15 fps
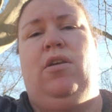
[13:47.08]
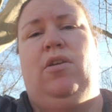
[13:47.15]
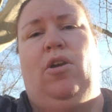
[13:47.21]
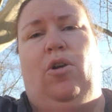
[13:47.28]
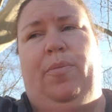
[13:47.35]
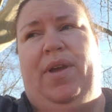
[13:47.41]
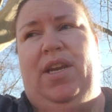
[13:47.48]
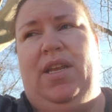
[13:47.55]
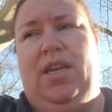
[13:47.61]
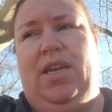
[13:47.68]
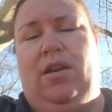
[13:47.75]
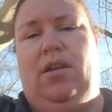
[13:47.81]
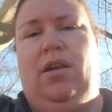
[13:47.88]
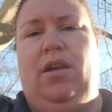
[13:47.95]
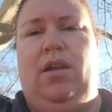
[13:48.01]
y'all may
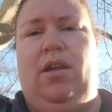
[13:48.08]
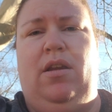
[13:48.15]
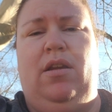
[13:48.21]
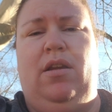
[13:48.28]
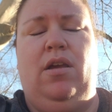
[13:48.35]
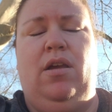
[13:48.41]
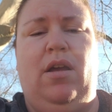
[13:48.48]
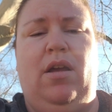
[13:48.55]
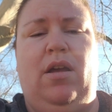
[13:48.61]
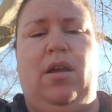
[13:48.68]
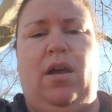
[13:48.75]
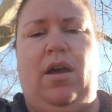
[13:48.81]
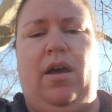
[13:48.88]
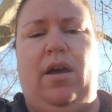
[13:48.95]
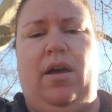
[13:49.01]
need, and
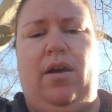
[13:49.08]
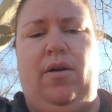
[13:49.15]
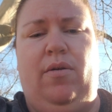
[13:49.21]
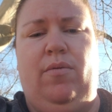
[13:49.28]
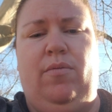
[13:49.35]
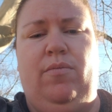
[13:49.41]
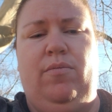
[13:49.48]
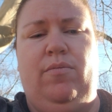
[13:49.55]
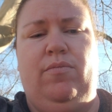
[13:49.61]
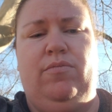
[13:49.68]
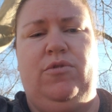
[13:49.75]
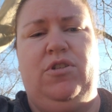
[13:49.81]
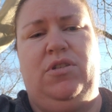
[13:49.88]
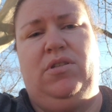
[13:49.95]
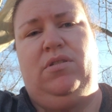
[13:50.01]

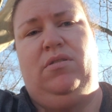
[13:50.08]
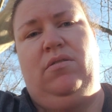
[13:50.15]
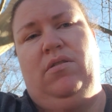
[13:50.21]
just,